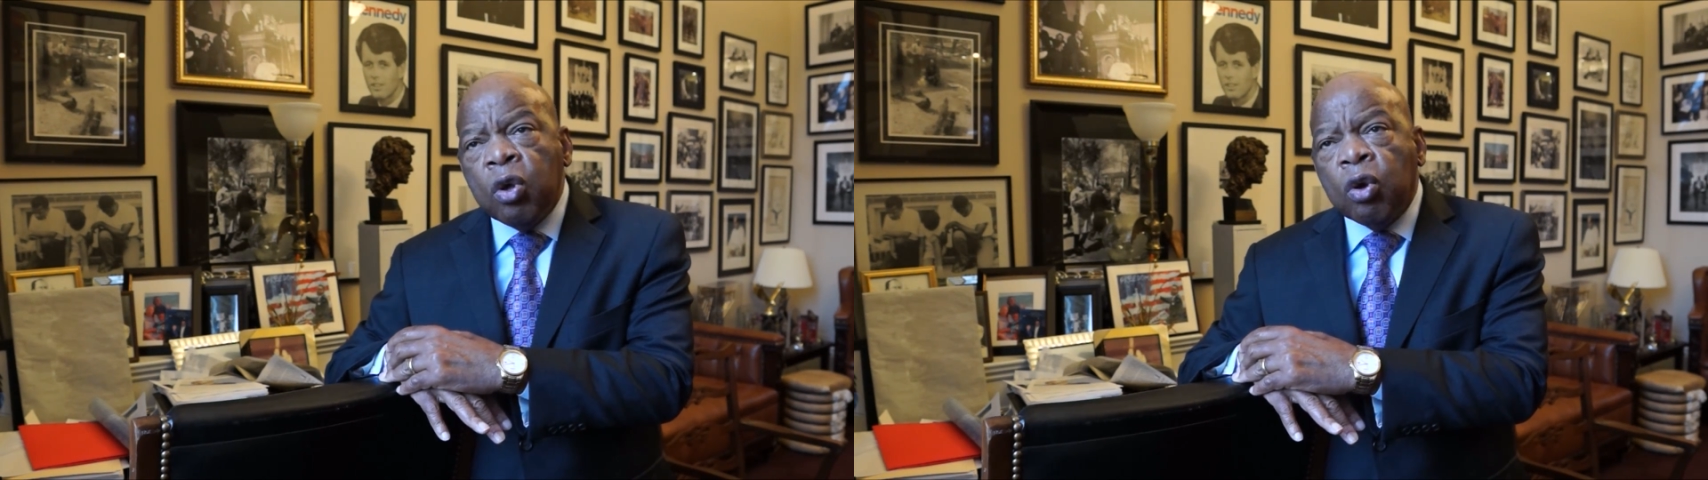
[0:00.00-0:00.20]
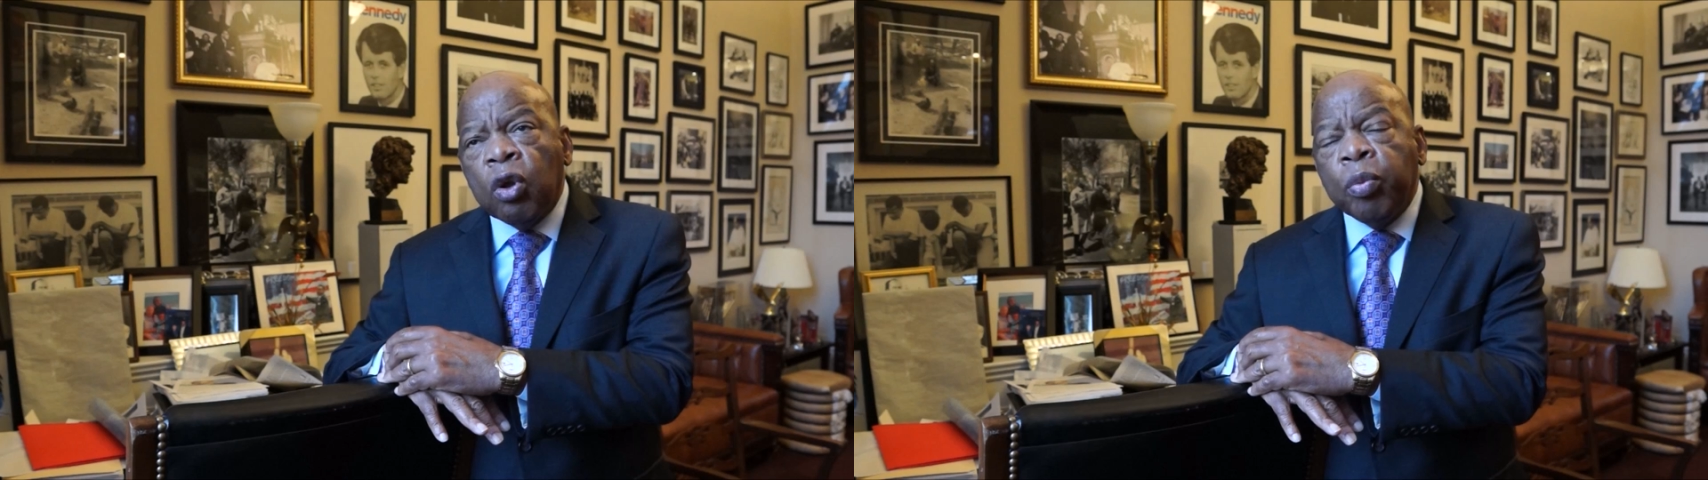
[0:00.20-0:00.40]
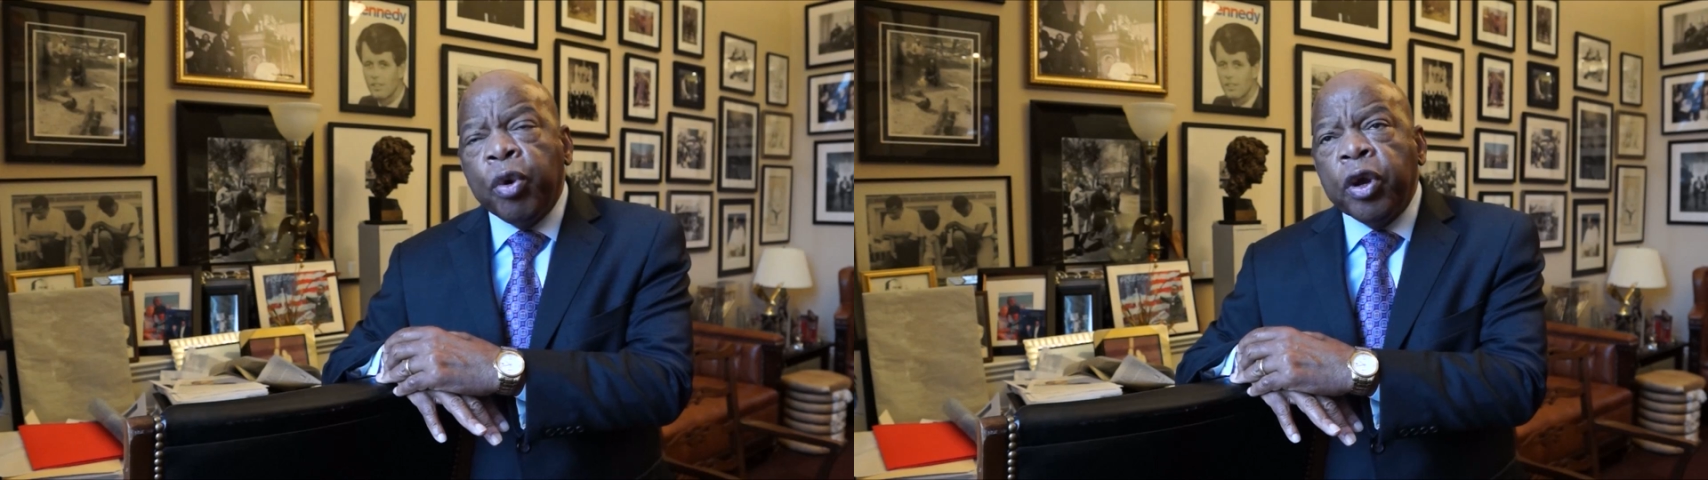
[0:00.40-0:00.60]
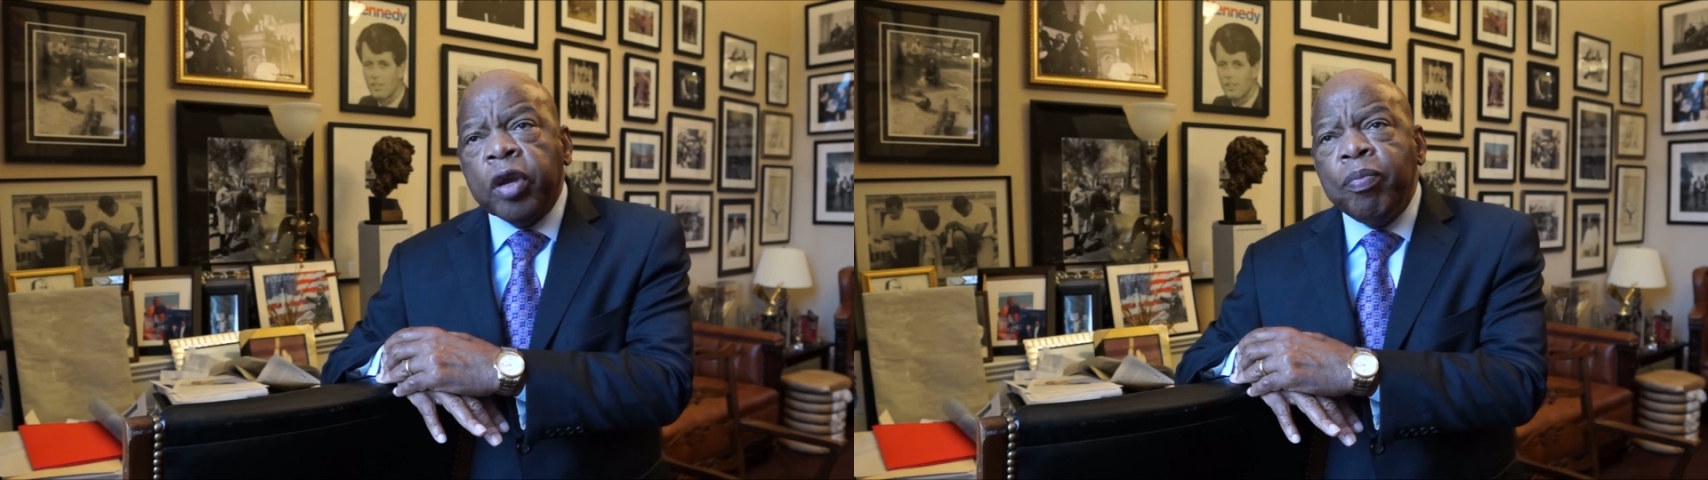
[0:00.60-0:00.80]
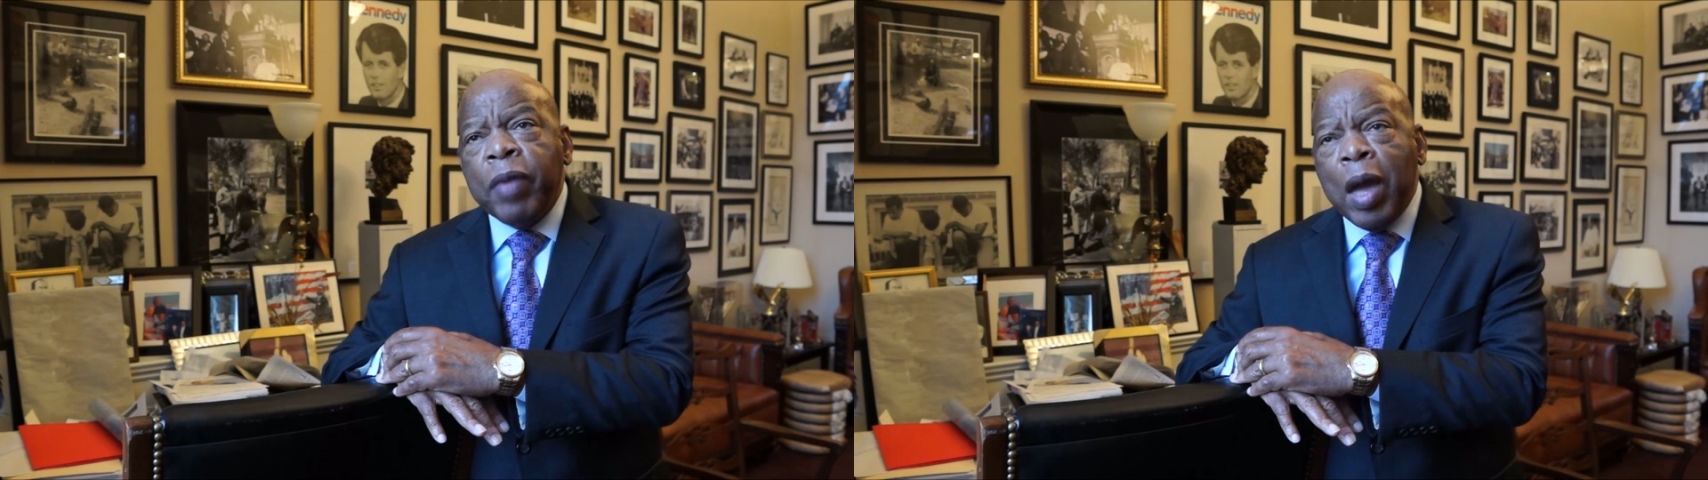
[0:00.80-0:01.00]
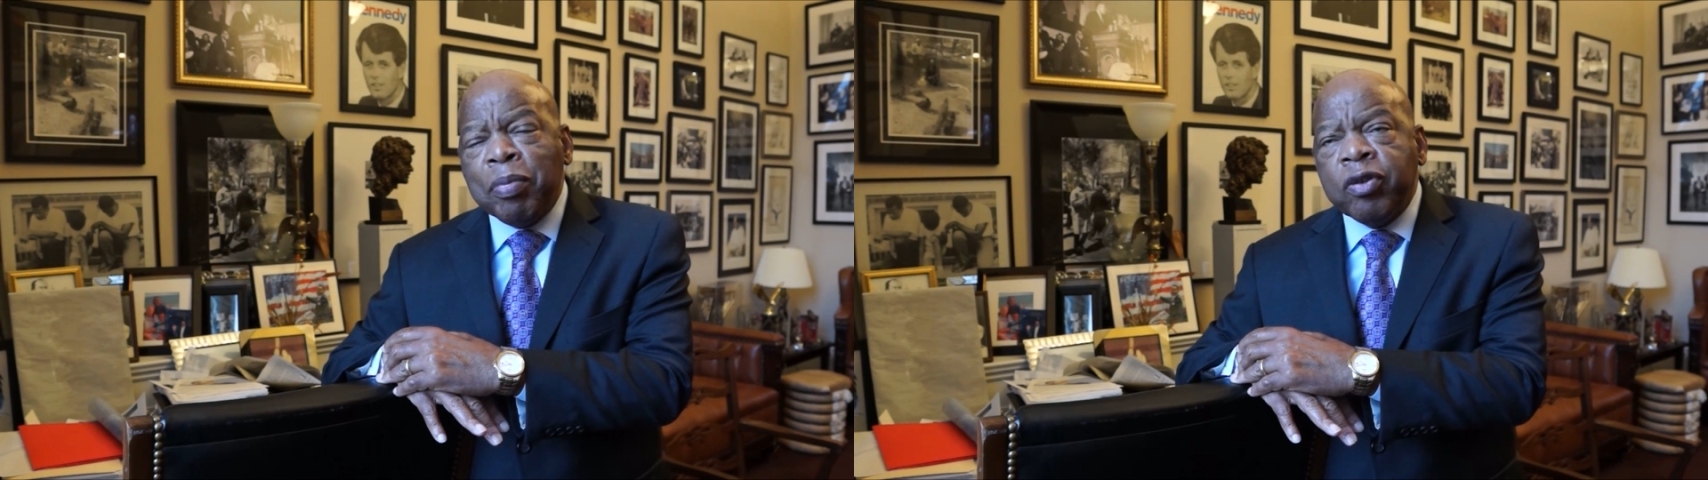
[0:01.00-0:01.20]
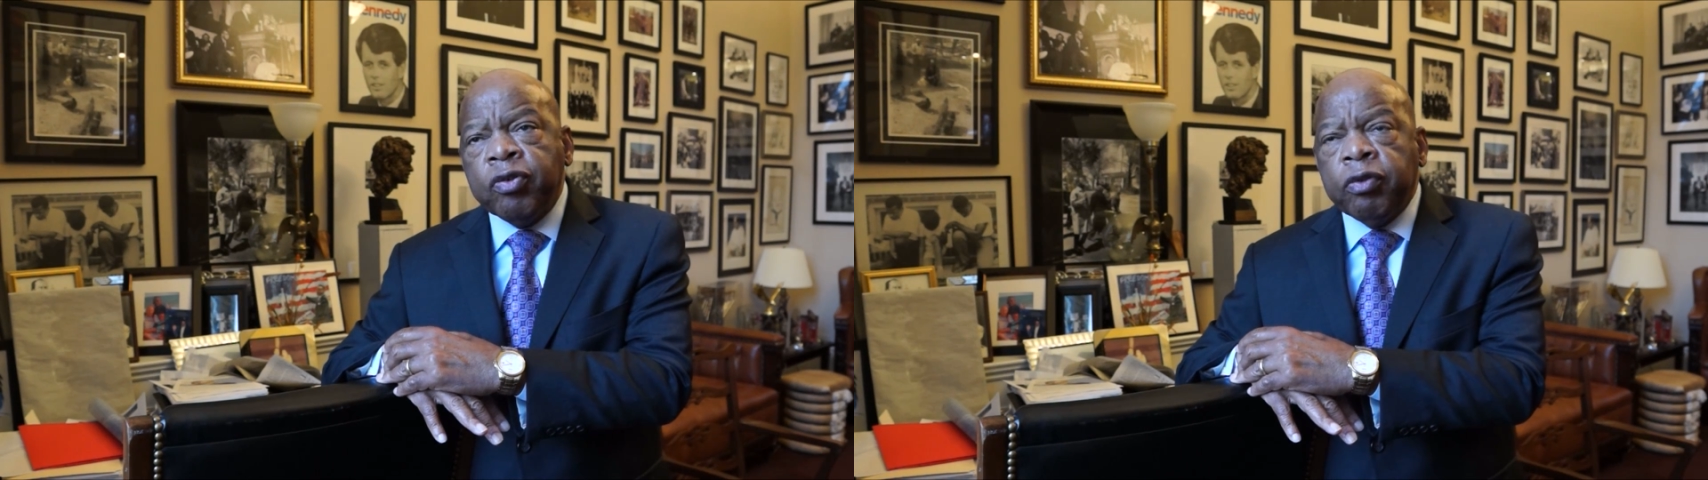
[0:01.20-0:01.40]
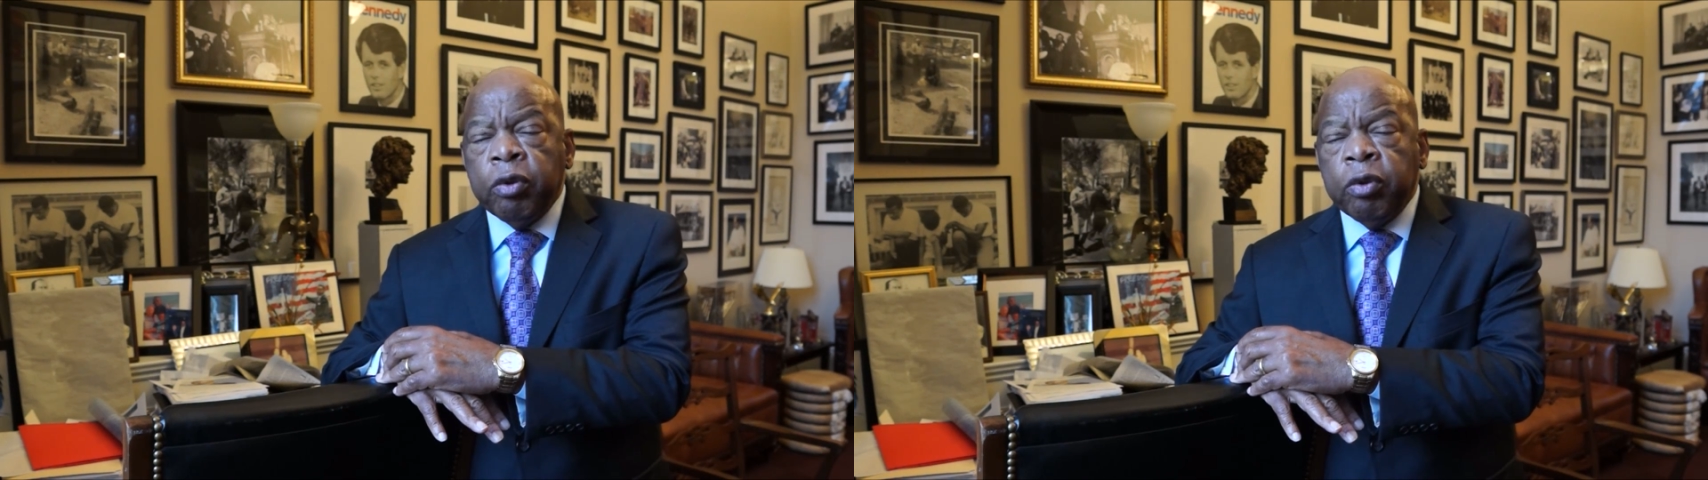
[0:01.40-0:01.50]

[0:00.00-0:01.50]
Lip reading: called American Baptist